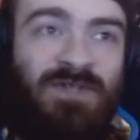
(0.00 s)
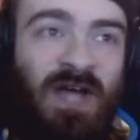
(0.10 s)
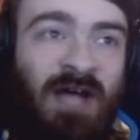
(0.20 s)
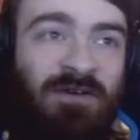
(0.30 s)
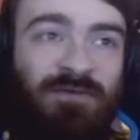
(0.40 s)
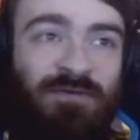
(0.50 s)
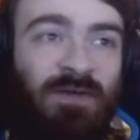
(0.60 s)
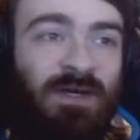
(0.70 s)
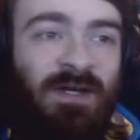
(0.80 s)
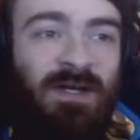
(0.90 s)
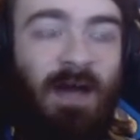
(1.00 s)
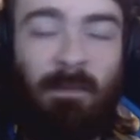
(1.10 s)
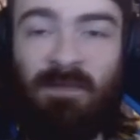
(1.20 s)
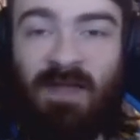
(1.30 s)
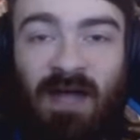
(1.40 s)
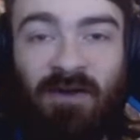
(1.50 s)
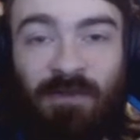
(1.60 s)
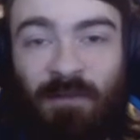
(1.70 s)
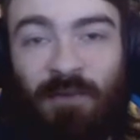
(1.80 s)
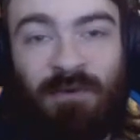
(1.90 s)
It's kind of up in the at
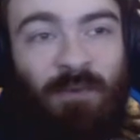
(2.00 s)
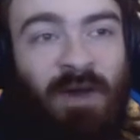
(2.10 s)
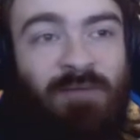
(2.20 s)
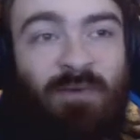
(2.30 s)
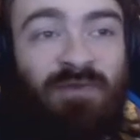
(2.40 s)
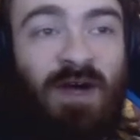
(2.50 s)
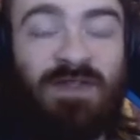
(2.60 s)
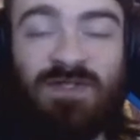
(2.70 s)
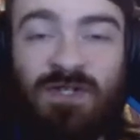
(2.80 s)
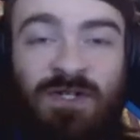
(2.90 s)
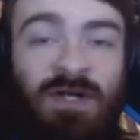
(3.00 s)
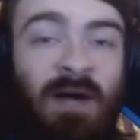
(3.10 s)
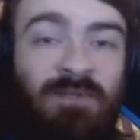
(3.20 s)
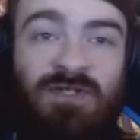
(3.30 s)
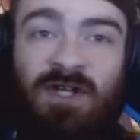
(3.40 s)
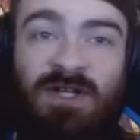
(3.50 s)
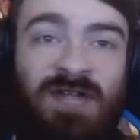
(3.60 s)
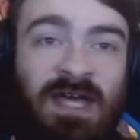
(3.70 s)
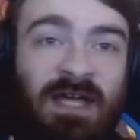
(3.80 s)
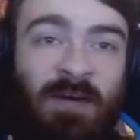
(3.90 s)
the moment. Whatever we find that's good, I'm just going to
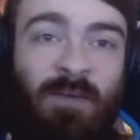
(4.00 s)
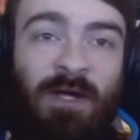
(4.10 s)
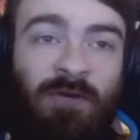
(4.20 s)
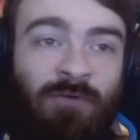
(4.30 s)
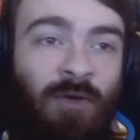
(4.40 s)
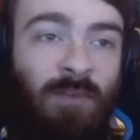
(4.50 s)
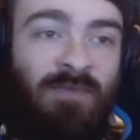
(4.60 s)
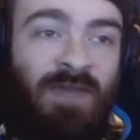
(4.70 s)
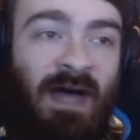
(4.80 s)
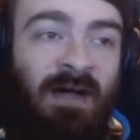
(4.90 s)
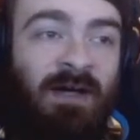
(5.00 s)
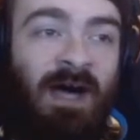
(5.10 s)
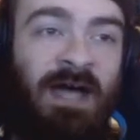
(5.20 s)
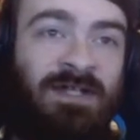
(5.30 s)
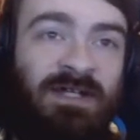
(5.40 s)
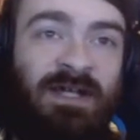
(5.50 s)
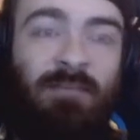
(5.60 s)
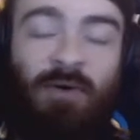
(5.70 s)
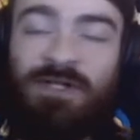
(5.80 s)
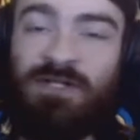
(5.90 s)
take and we're going to roll with that. I didn't get
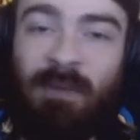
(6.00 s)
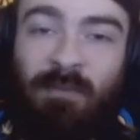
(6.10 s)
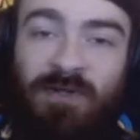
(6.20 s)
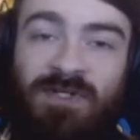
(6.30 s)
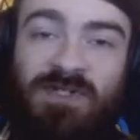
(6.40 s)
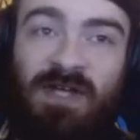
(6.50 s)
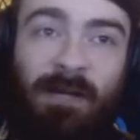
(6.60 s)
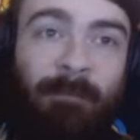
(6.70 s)
poisoned by Poison Sting.